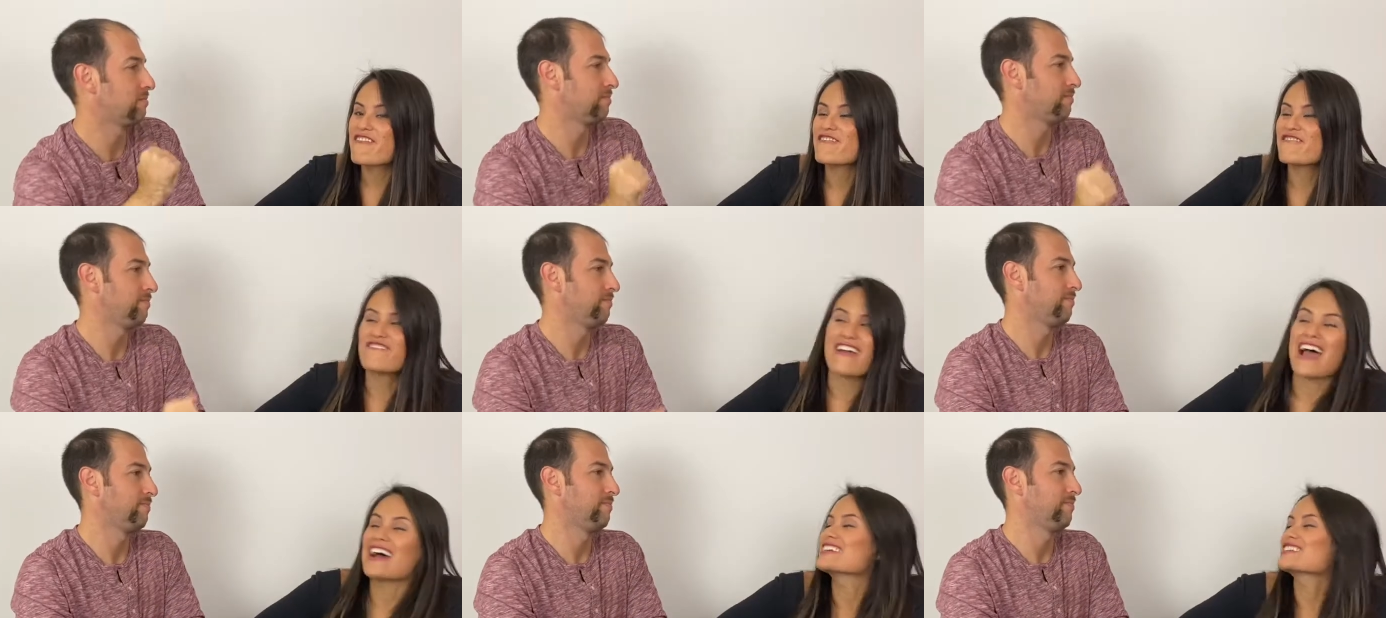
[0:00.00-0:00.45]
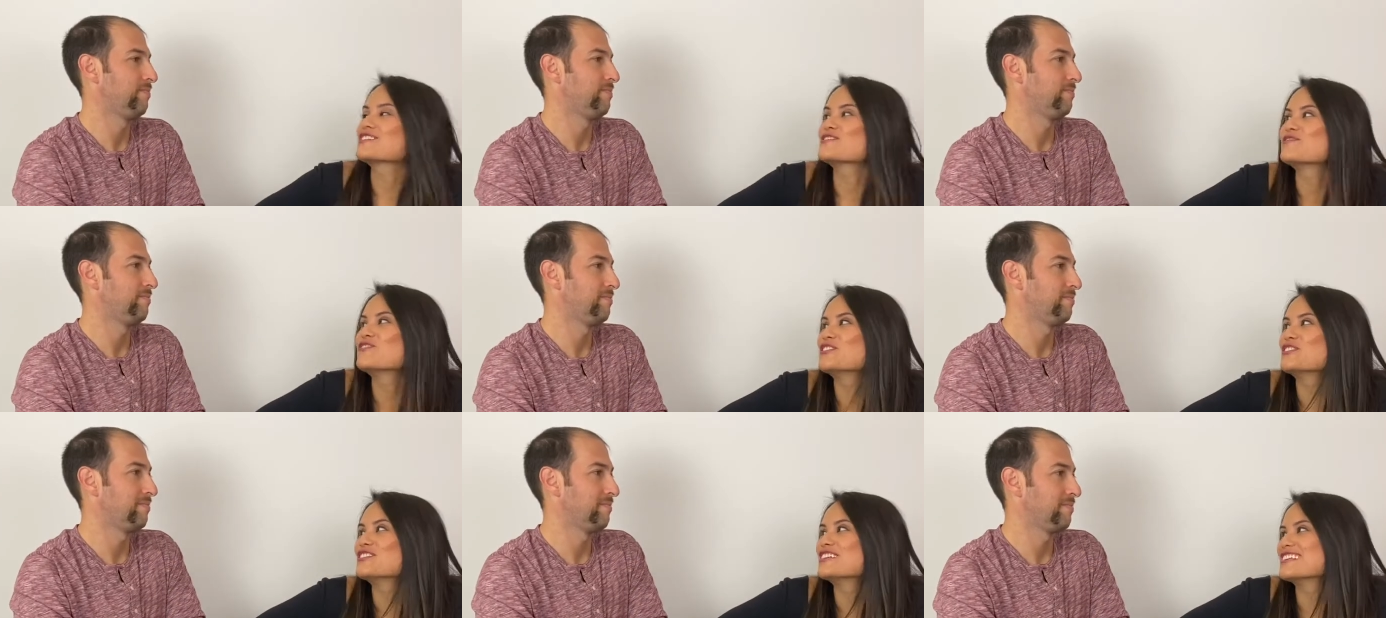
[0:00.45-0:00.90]
Speaker 1: fast
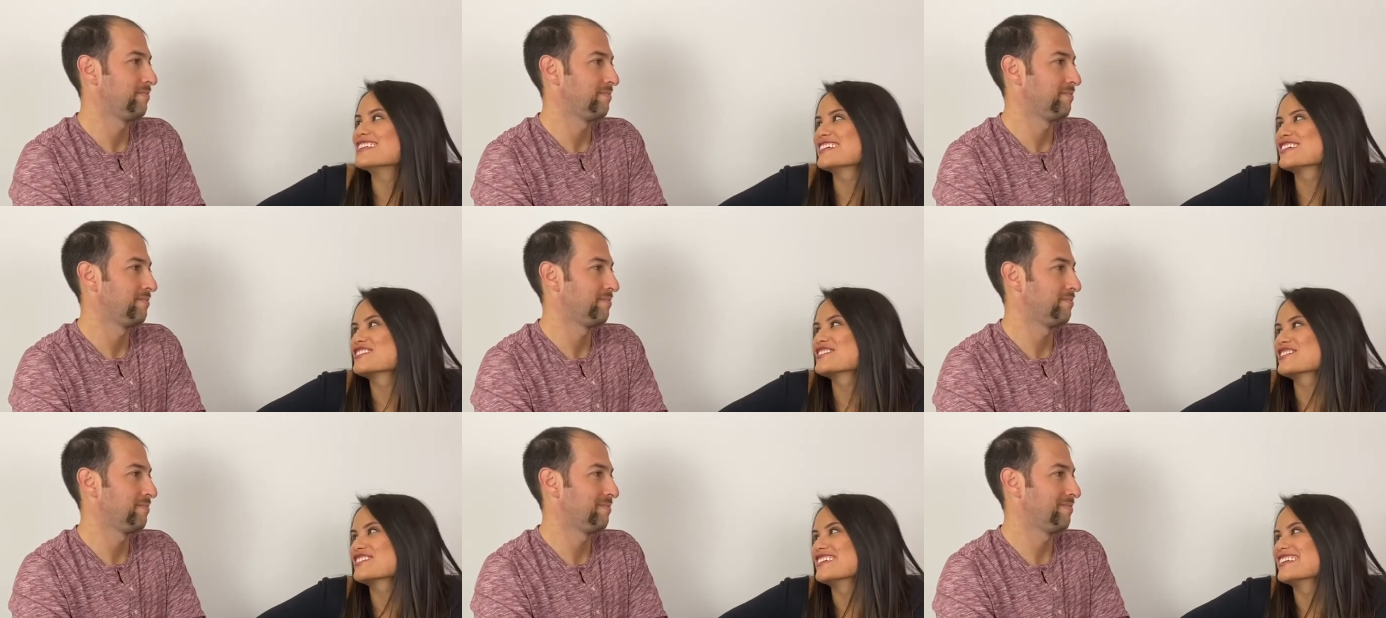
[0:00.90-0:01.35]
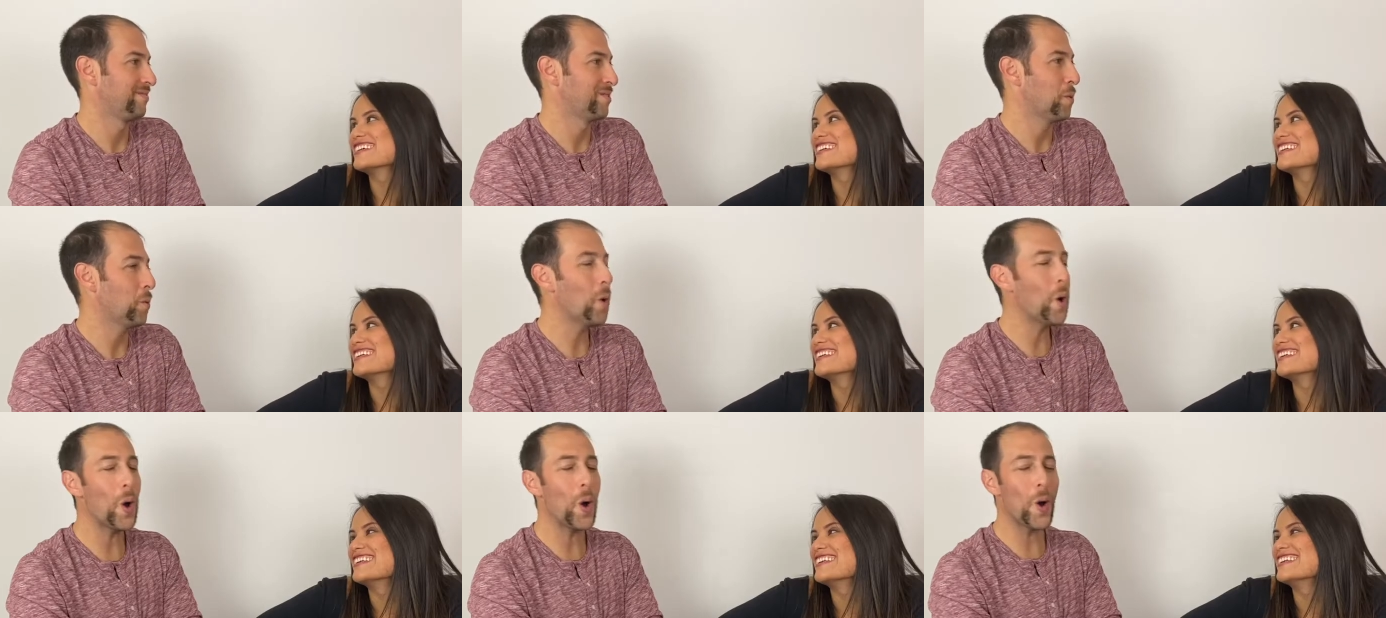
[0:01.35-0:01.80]
food edition.
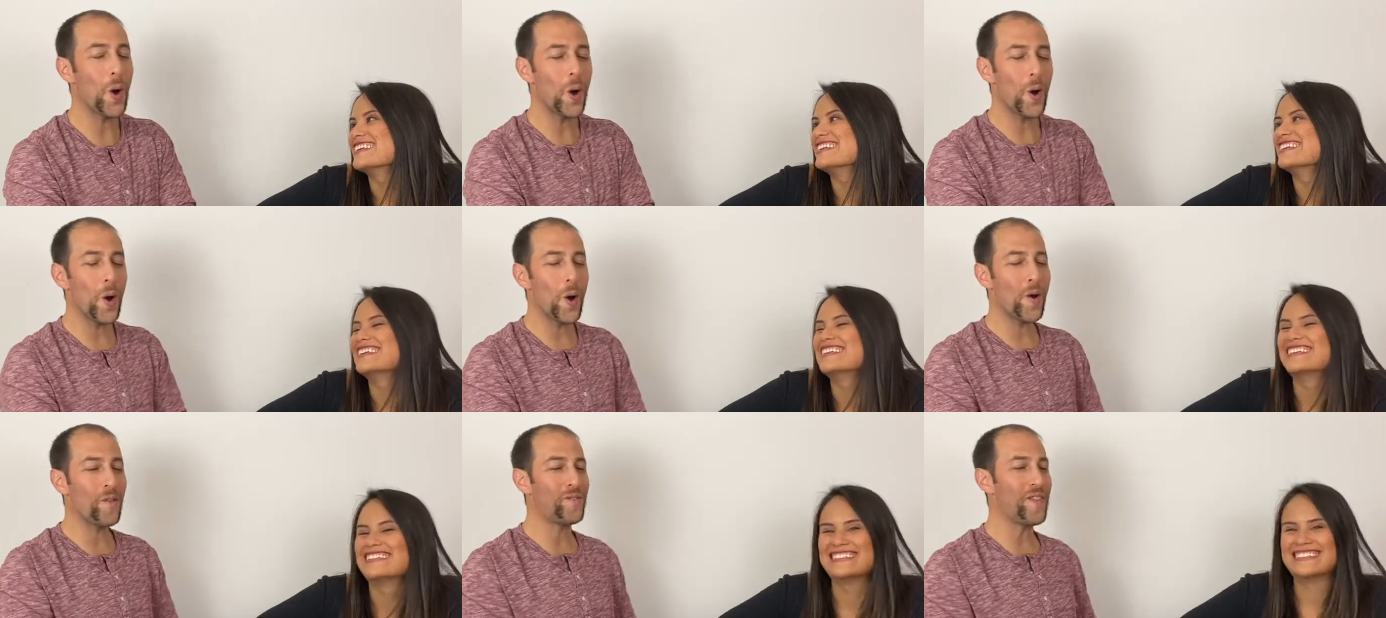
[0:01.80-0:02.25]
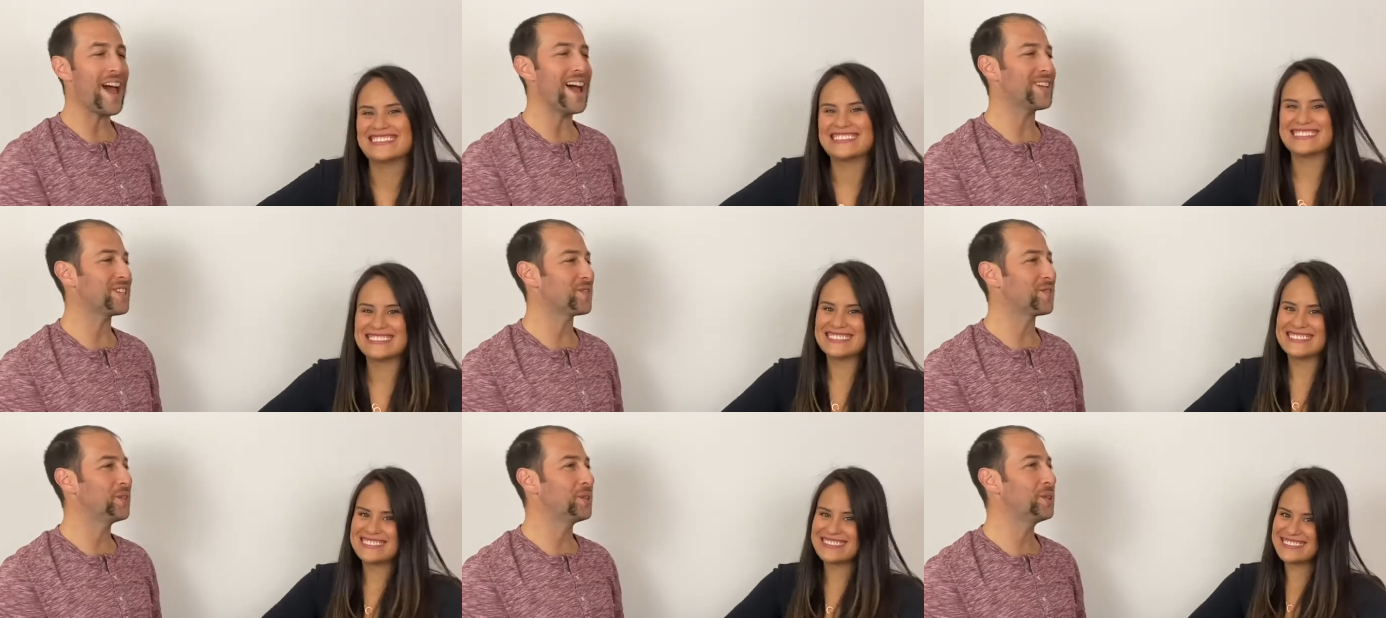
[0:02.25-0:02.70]
Woo,
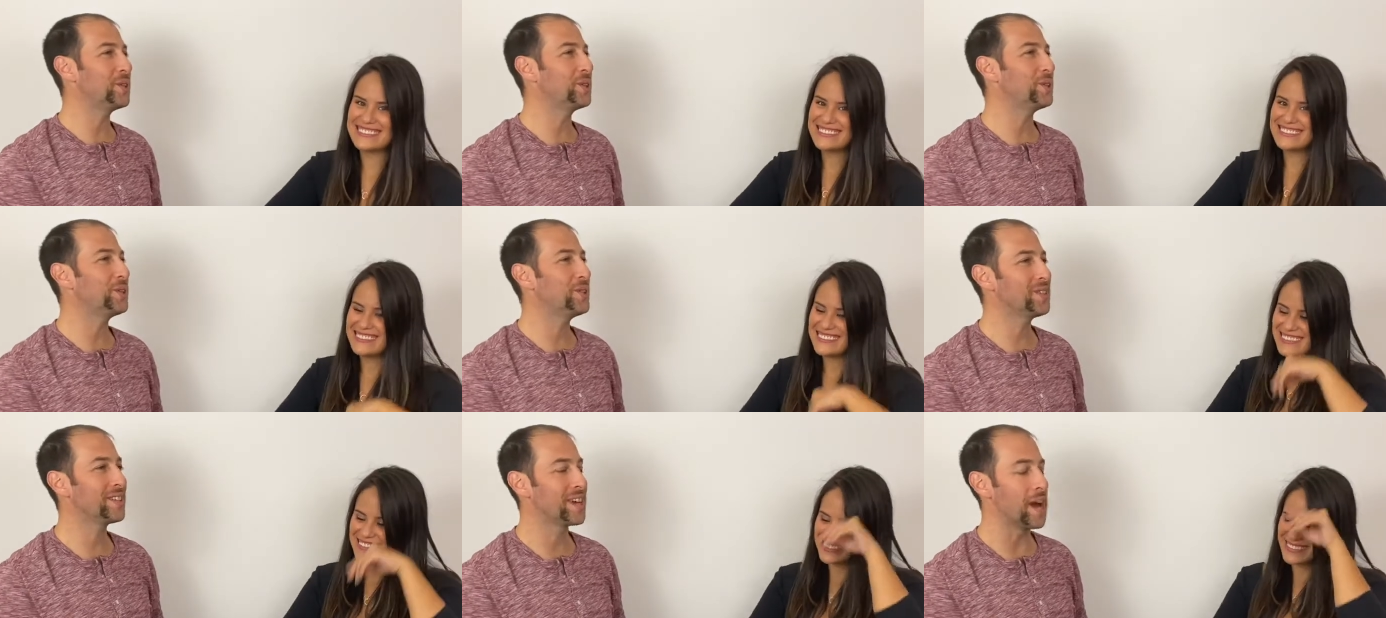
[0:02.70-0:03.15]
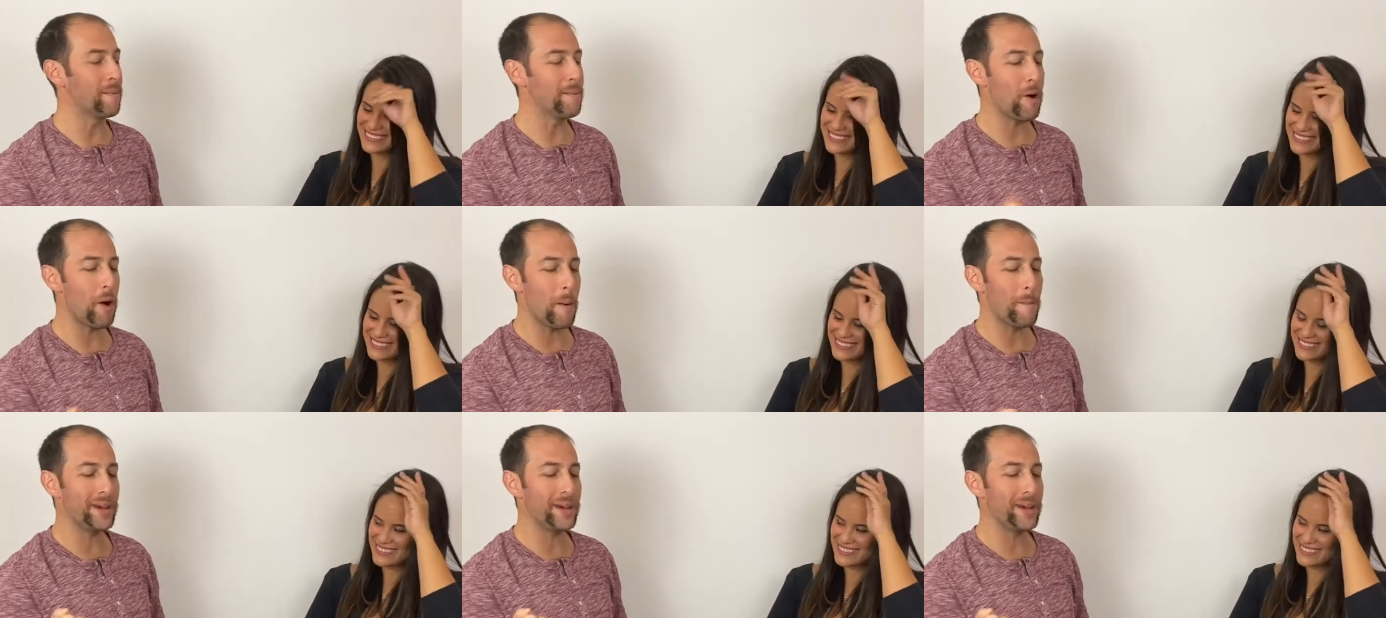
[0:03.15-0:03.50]
Speaker 2: fast food, come on